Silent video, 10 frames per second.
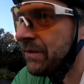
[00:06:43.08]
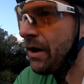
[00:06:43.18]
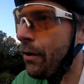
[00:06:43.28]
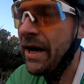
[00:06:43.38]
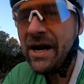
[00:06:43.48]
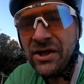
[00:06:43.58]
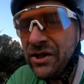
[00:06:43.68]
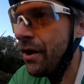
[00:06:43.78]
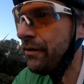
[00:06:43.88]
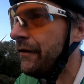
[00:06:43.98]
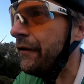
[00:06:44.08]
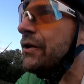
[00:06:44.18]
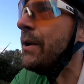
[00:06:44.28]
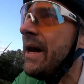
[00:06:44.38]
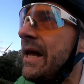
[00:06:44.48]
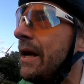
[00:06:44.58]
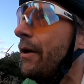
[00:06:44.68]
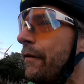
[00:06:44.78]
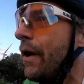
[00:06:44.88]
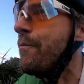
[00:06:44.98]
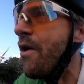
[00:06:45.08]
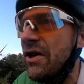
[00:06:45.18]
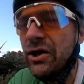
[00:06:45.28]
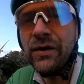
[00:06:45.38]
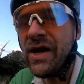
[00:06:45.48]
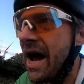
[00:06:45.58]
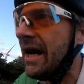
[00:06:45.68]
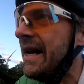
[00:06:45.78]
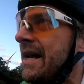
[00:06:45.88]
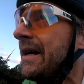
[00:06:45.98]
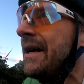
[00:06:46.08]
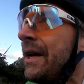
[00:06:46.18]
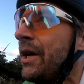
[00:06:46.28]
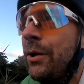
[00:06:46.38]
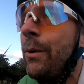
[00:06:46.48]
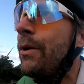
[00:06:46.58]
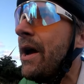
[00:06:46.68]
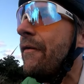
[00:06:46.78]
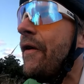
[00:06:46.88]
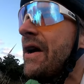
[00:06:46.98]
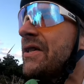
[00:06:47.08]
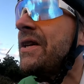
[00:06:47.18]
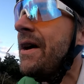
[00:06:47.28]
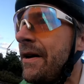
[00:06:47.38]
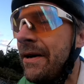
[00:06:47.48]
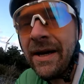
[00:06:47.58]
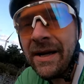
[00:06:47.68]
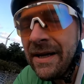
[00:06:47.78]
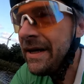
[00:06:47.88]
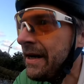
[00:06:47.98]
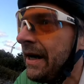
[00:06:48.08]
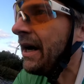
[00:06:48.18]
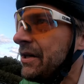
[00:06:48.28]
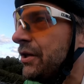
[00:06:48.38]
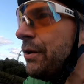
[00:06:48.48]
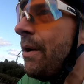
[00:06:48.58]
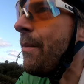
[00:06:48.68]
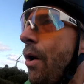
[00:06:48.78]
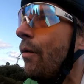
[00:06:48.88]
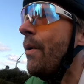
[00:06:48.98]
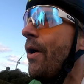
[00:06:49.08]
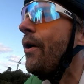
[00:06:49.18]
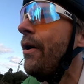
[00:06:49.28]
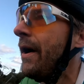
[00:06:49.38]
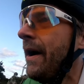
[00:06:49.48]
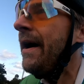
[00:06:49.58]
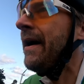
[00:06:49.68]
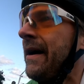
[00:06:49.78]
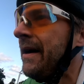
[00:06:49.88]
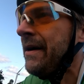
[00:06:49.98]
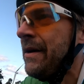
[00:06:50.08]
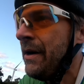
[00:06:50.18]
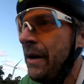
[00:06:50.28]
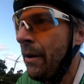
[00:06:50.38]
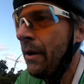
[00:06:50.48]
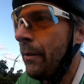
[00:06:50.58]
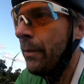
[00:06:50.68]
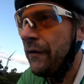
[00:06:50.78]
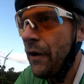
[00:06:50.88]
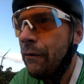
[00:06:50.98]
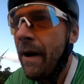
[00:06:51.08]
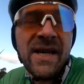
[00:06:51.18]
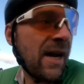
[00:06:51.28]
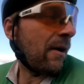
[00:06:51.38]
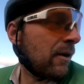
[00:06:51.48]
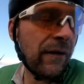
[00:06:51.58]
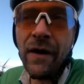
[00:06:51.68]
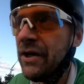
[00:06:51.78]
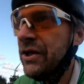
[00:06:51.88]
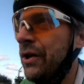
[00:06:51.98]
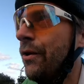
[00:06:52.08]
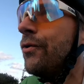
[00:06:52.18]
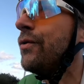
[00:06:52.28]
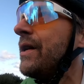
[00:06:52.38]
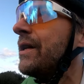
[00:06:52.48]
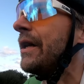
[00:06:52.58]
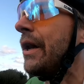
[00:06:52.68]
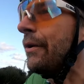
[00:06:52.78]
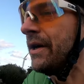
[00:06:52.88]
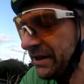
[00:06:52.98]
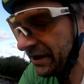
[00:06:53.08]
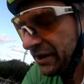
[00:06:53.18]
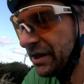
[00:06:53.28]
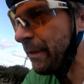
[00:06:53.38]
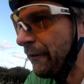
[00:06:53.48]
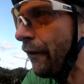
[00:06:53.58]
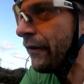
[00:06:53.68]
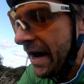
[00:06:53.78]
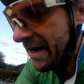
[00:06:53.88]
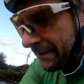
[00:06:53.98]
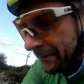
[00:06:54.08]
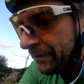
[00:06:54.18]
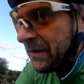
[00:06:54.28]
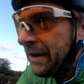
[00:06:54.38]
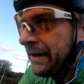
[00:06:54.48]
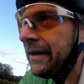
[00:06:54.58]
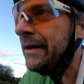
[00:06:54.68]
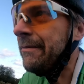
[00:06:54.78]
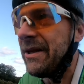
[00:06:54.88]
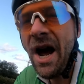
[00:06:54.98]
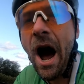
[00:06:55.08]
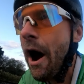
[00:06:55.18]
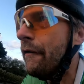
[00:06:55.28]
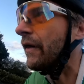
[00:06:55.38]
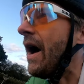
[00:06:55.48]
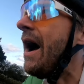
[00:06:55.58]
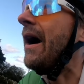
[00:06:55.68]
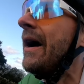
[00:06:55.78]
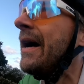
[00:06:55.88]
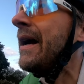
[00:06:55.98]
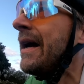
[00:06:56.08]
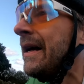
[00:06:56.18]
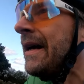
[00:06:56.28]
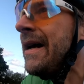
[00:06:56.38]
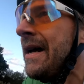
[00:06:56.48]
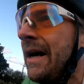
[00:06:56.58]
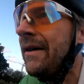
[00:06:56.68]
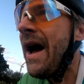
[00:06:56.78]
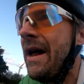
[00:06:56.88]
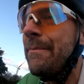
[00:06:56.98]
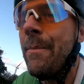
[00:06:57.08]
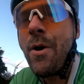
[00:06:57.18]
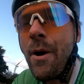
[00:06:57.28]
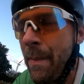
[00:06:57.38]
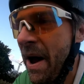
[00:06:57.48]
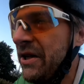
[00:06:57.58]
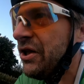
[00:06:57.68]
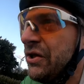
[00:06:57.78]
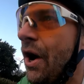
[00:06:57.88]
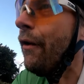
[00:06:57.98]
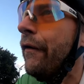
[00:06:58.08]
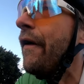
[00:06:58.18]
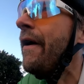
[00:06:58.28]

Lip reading: Audax is no different to any other branch of cycling. You will get faster as you do it more and more. If you're riding out on your first 200 and your longest distance before then is half that, then pace yourself.